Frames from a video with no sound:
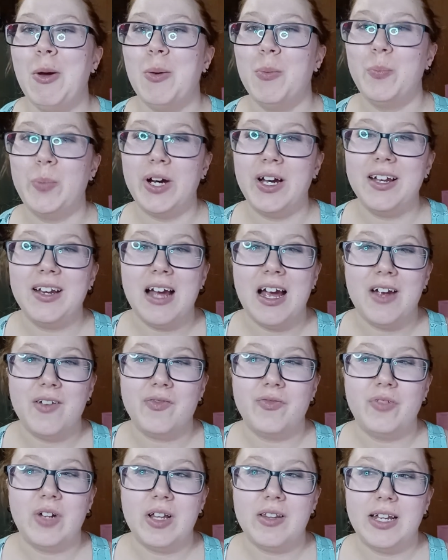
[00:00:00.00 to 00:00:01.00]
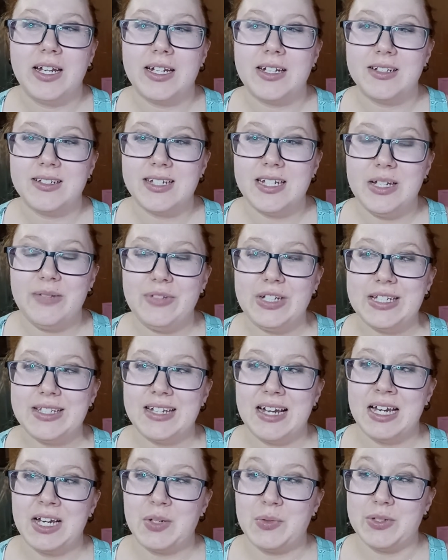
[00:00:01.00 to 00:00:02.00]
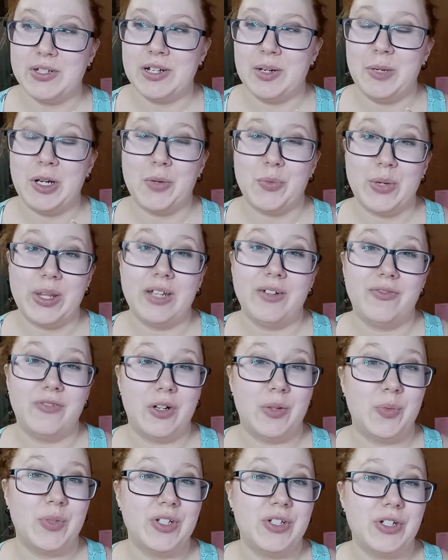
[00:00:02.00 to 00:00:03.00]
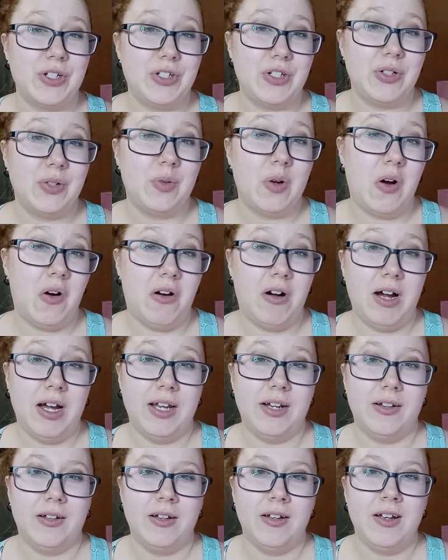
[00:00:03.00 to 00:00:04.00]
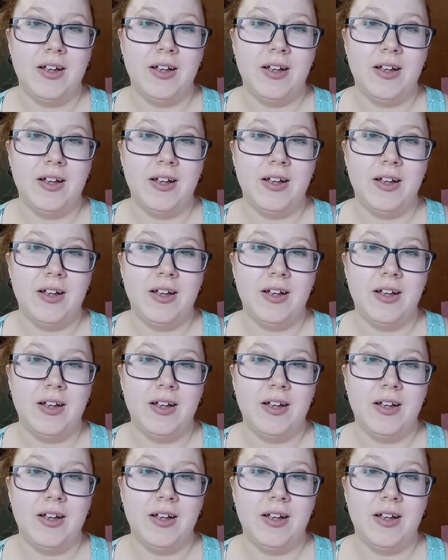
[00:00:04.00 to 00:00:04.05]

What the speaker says: but I felt like TV static was going to be a really fun one to do on